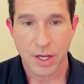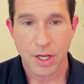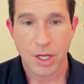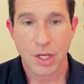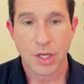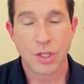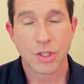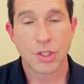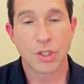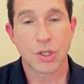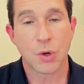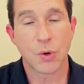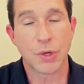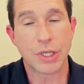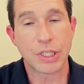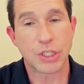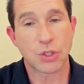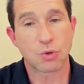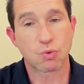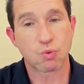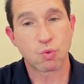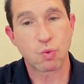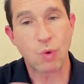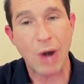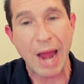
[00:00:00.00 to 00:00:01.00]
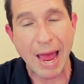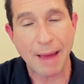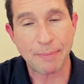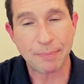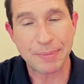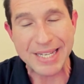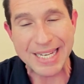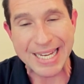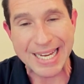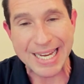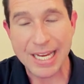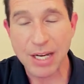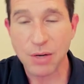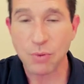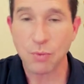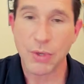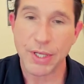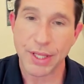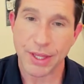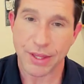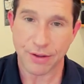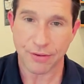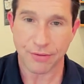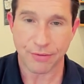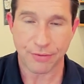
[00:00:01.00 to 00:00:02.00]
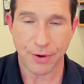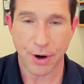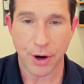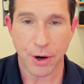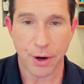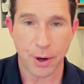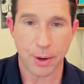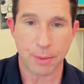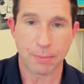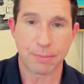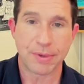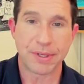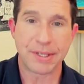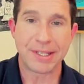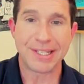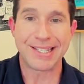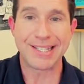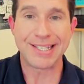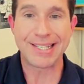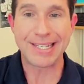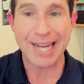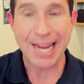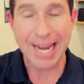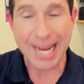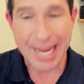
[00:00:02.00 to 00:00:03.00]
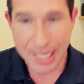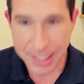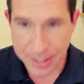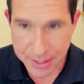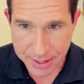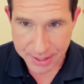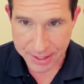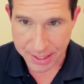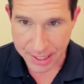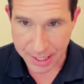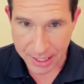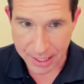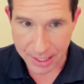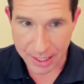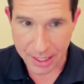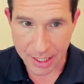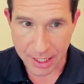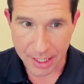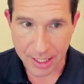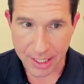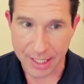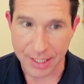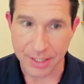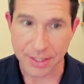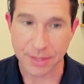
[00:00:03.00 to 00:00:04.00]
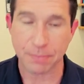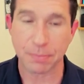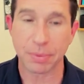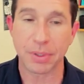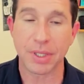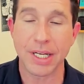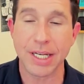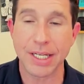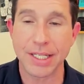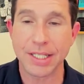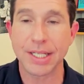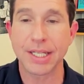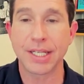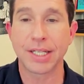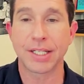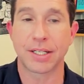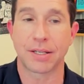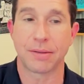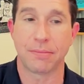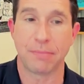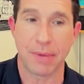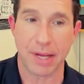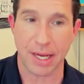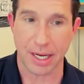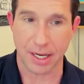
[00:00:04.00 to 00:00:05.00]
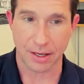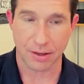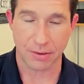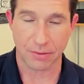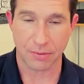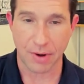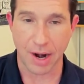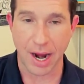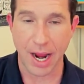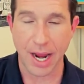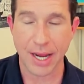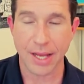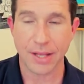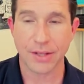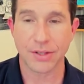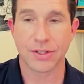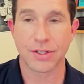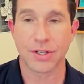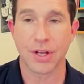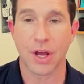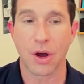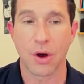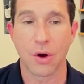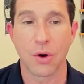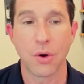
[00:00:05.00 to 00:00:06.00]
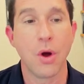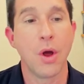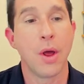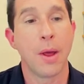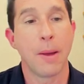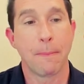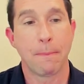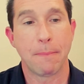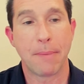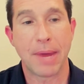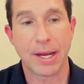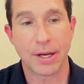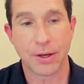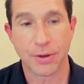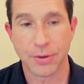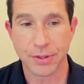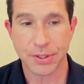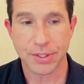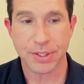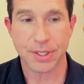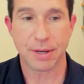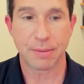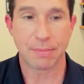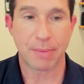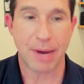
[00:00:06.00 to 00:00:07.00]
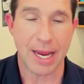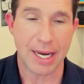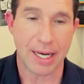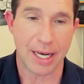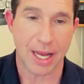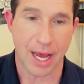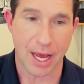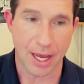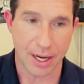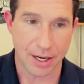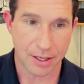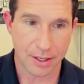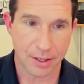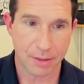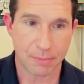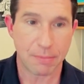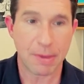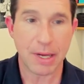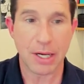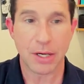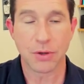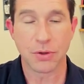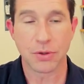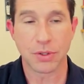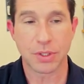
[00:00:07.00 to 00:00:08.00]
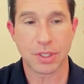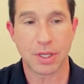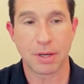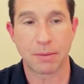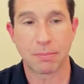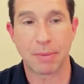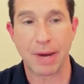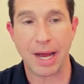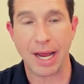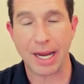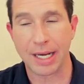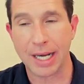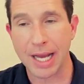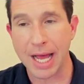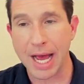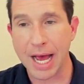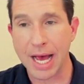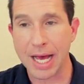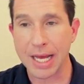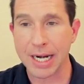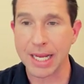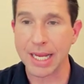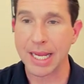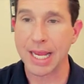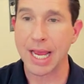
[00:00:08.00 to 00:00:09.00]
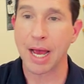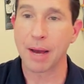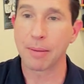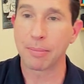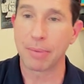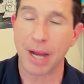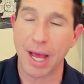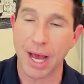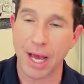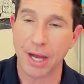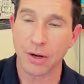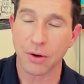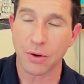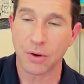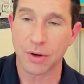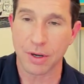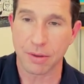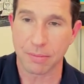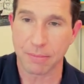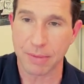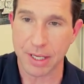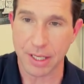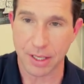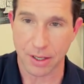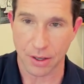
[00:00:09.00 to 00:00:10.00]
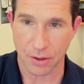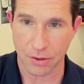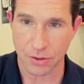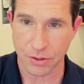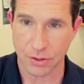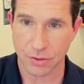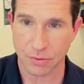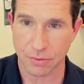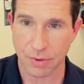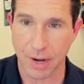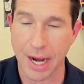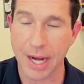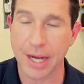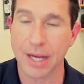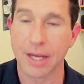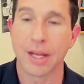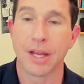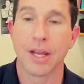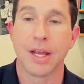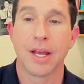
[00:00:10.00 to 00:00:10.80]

So it's wrapped in with the verb. Dancing is pleasing to me, right? So me gusta bailar. Me gusta bailar y hablar con amigos, right?